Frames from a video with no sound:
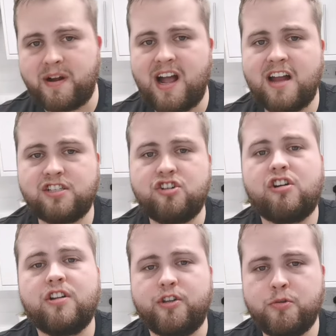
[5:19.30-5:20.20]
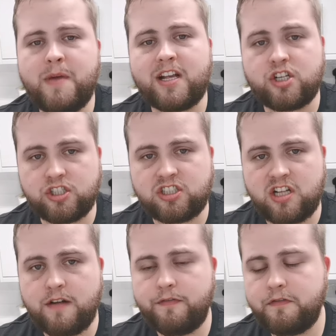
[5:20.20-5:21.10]
Pergale chocolate, you make good
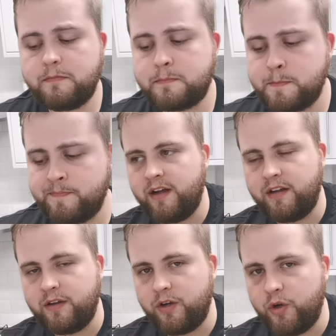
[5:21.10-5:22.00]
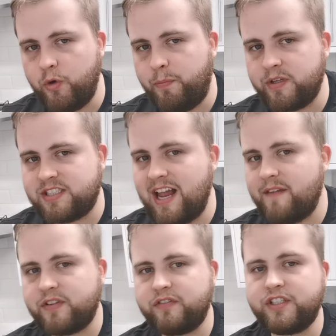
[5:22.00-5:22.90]
stuff. Who puts
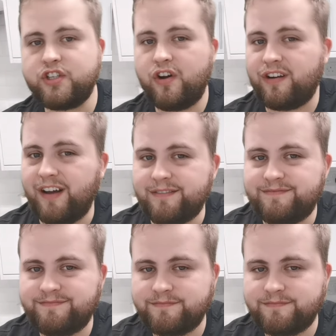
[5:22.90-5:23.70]
lavender in chocolate?